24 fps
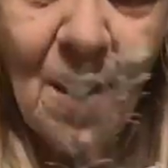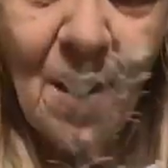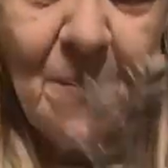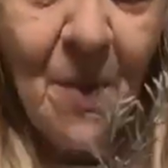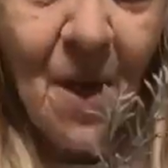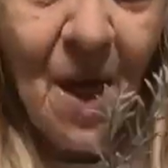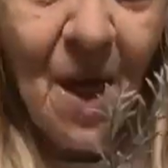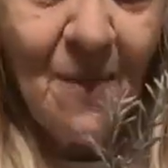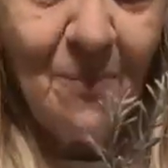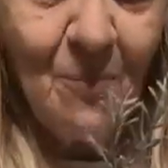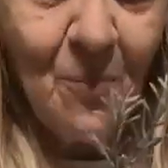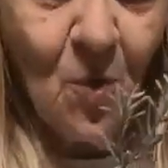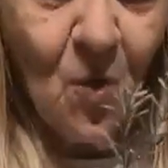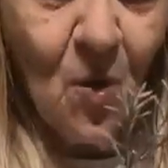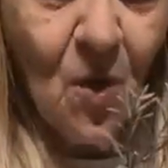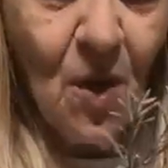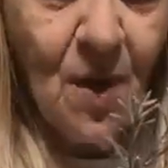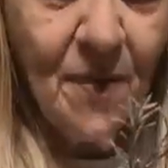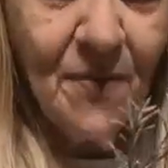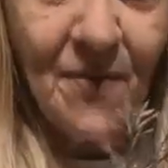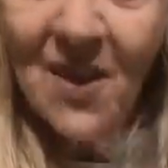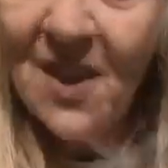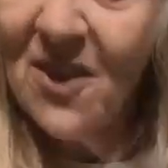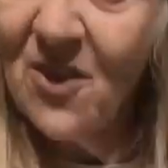I'd pop
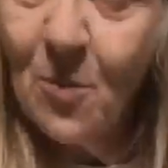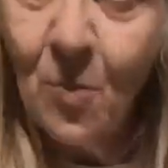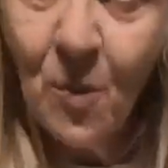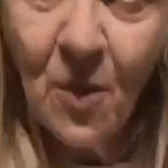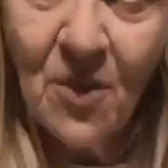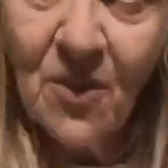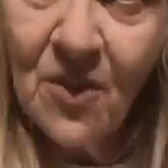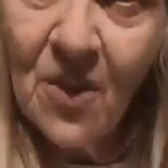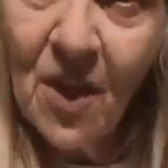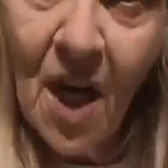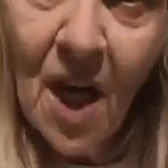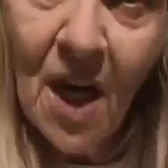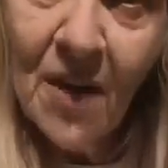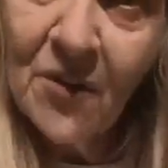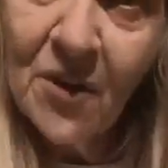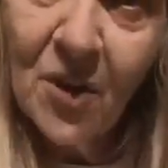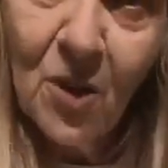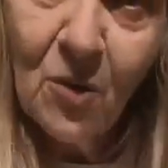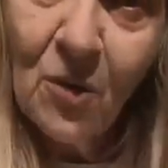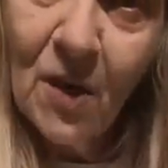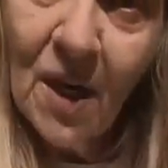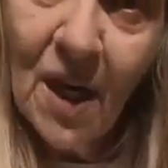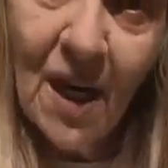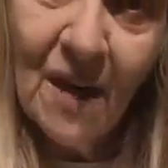on. This was not the
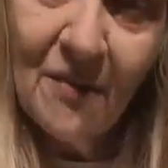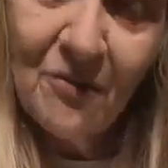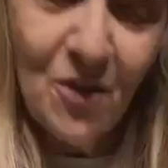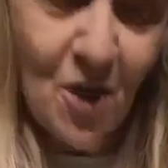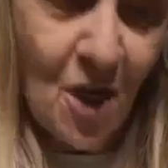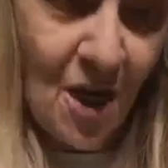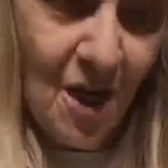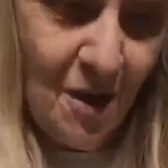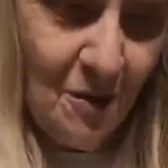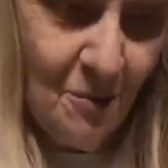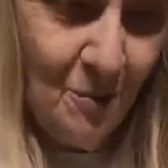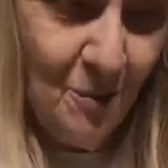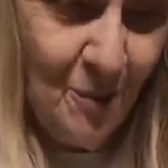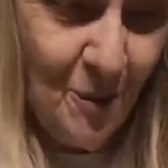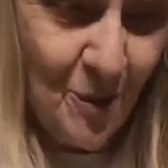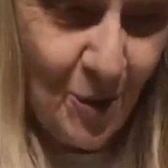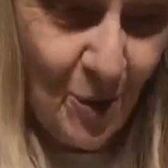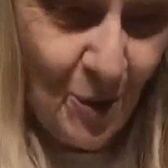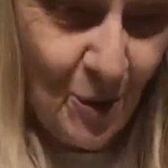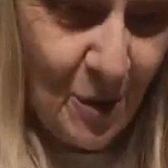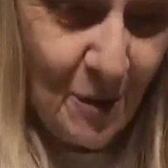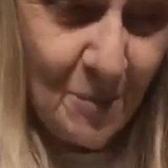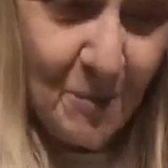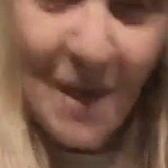craft I was
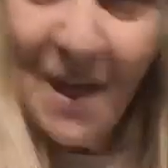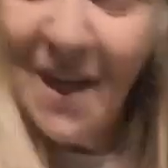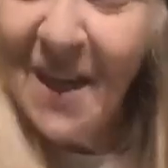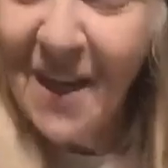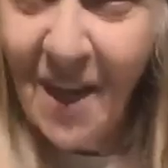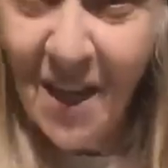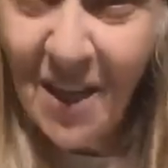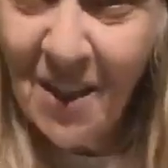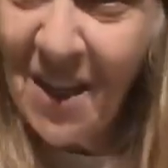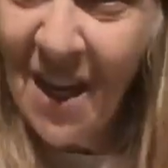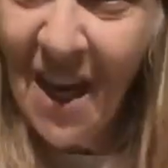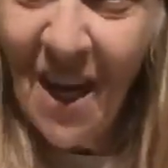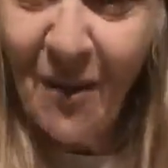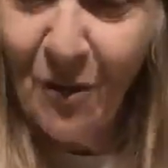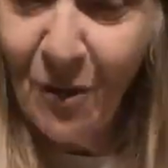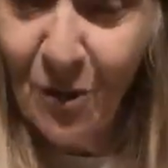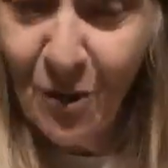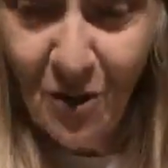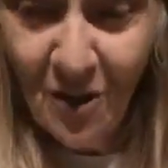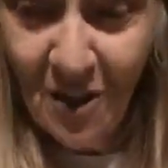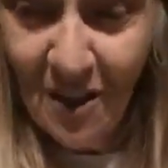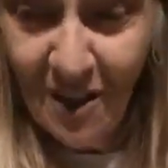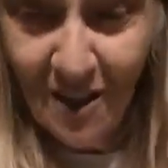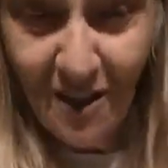going to make. I
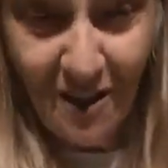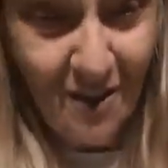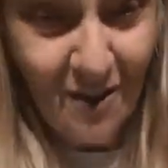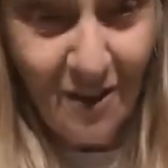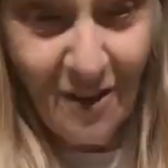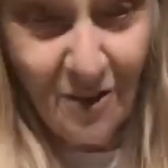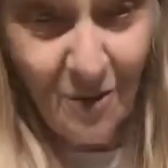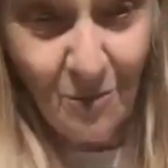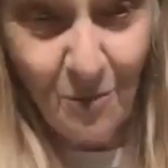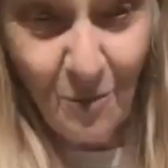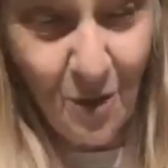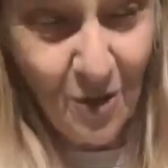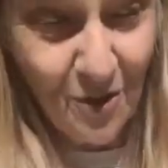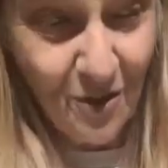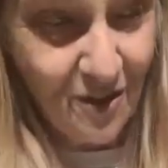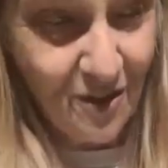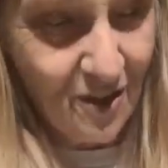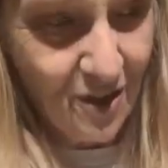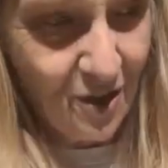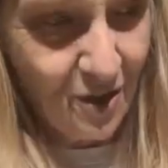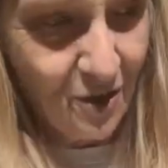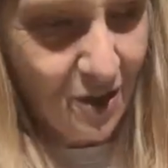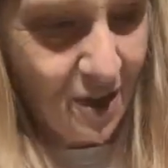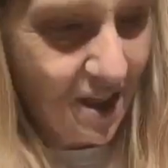guarantee you this wasn't
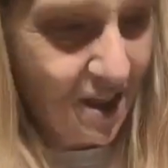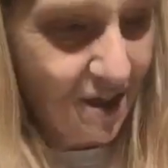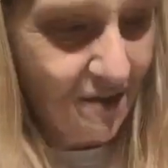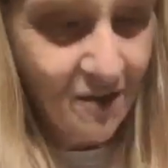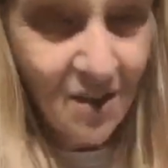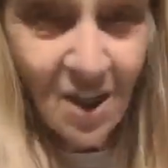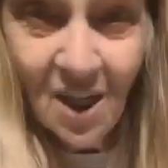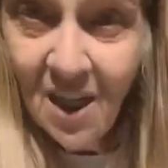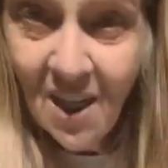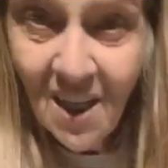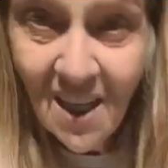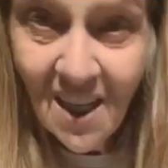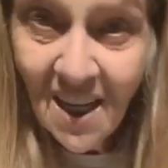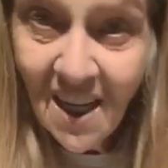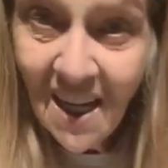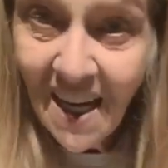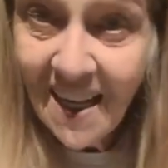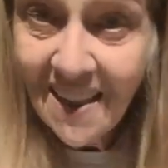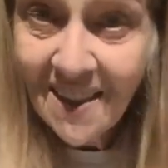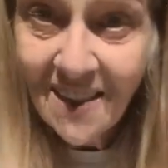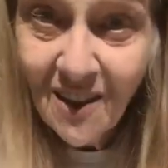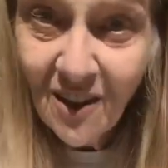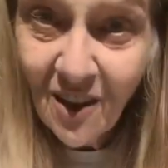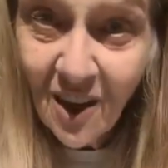the craft.
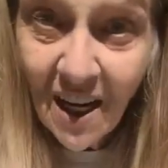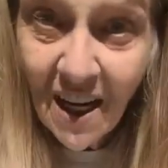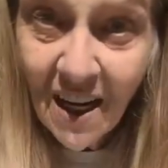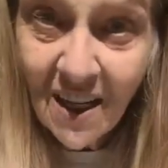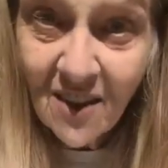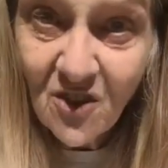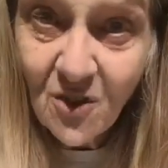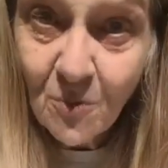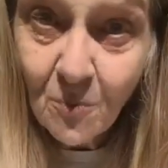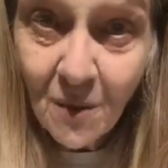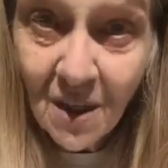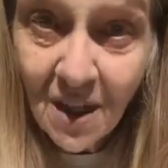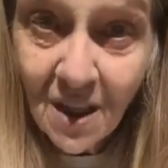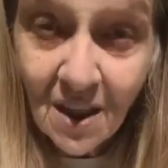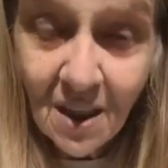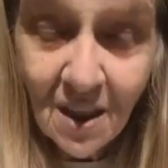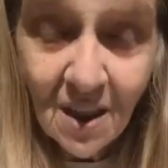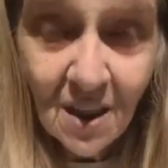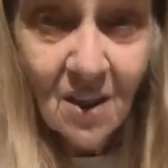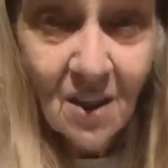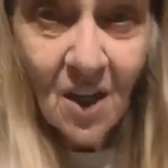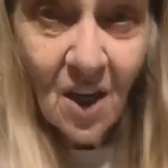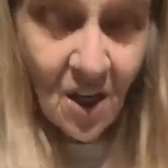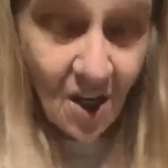At the last
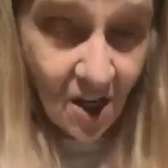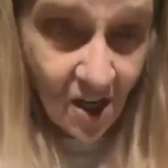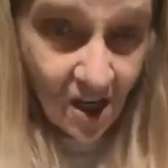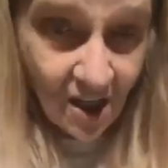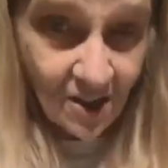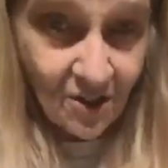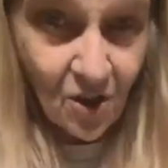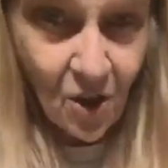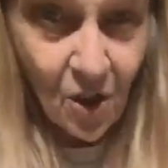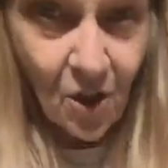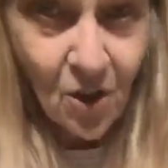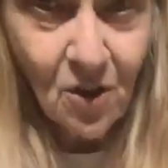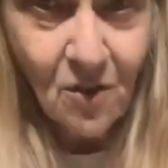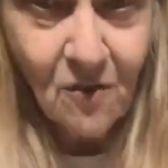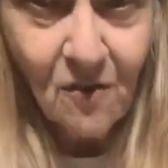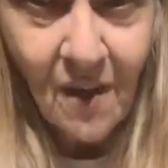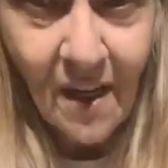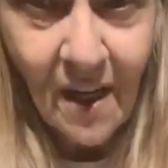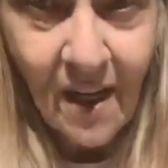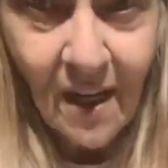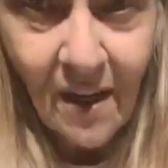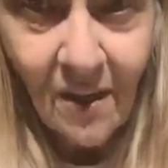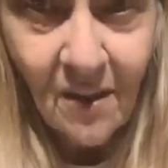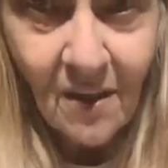minute, I turned
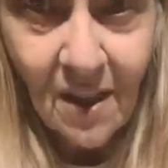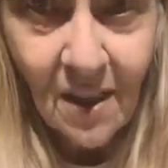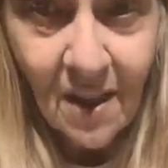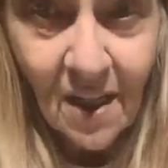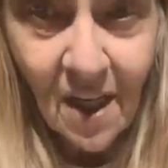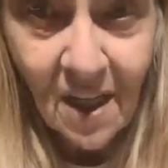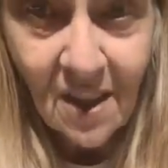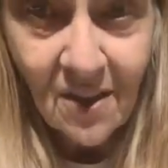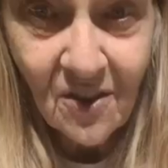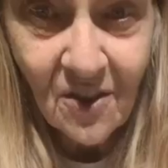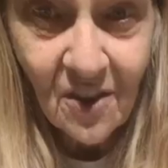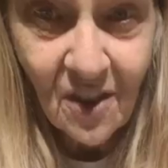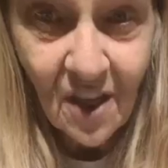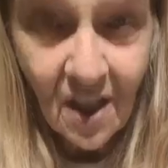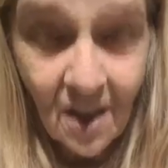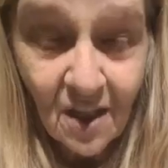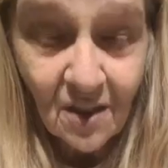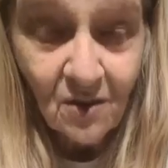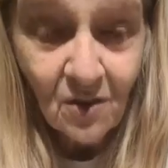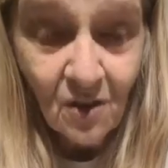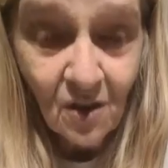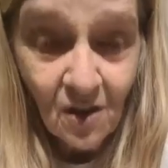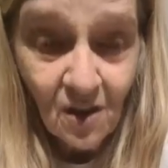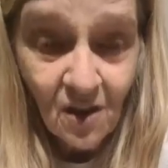around and I
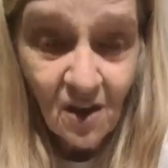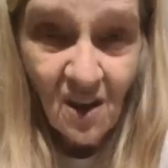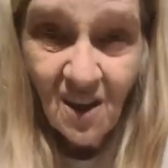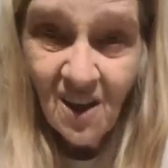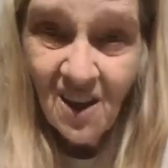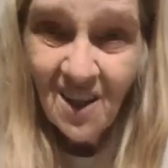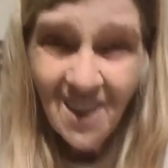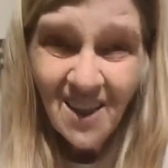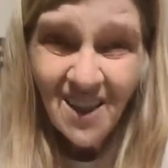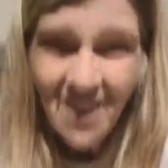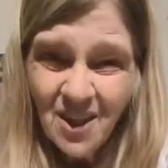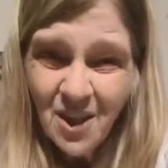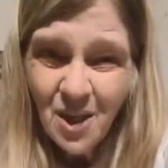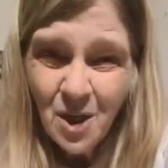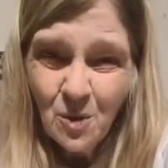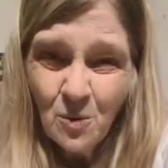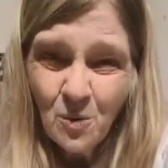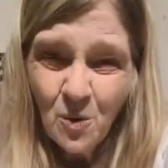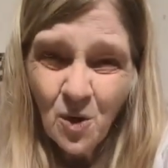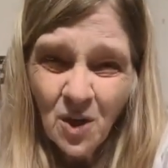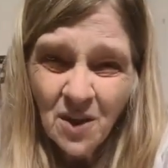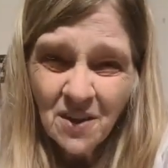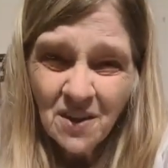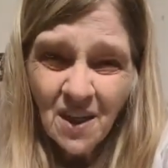said, you know
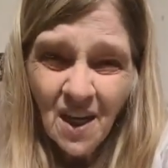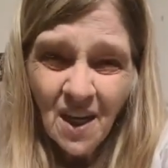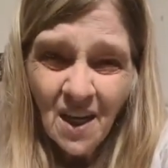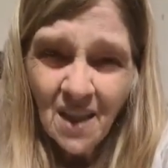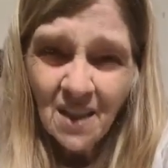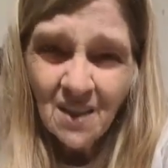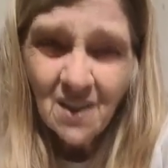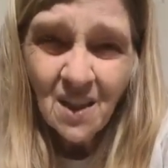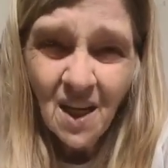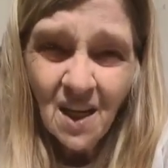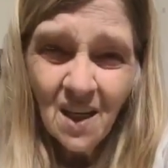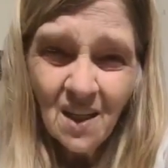what, I